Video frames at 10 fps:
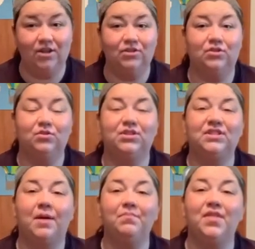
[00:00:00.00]
So
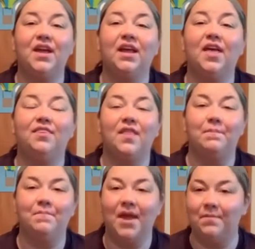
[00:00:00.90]
something
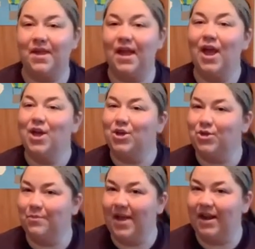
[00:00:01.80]
that maybe
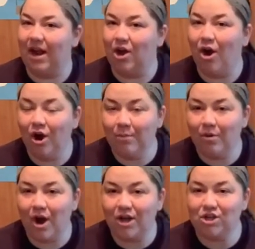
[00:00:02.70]
you made an art
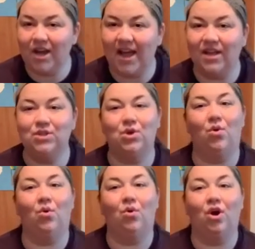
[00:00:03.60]
project
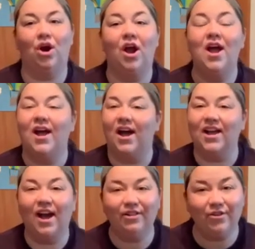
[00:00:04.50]
or a
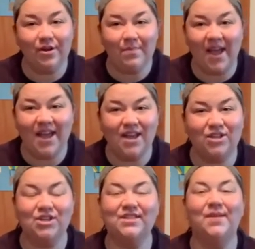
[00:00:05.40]
coloring
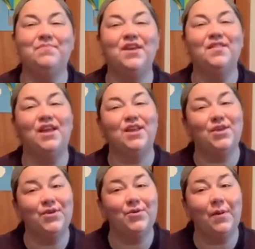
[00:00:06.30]
page, something that
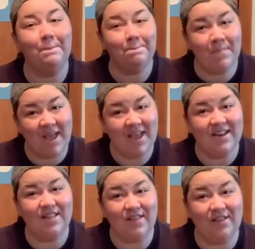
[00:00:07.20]
you
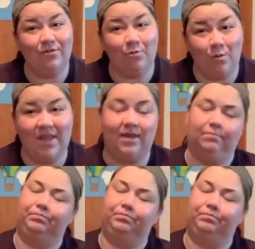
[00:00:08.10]
made this week.